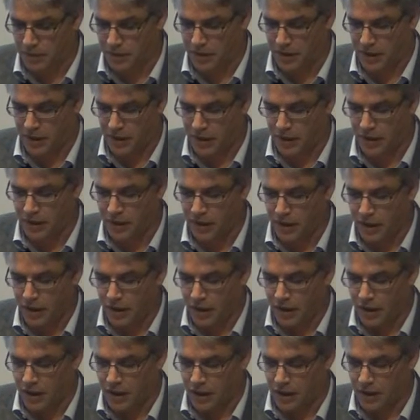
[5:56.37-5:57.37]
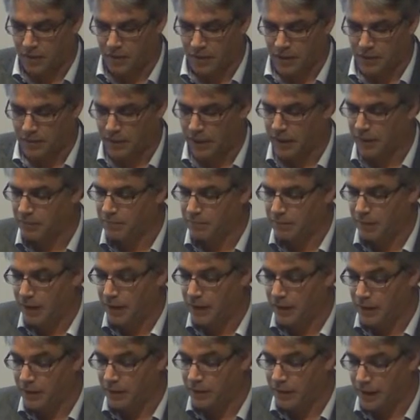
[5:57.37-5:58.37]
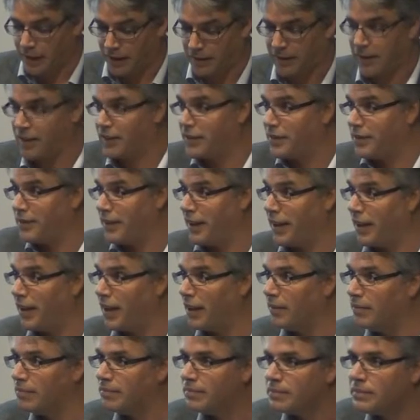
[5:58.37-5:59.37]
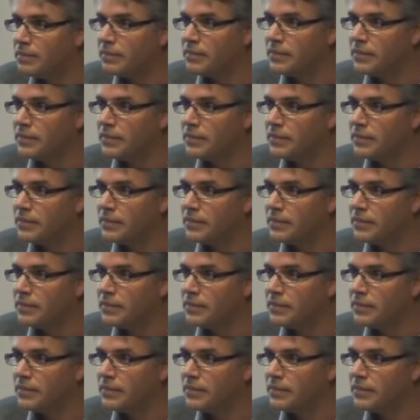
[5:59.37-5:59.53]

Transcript: It's been mainly grant as income,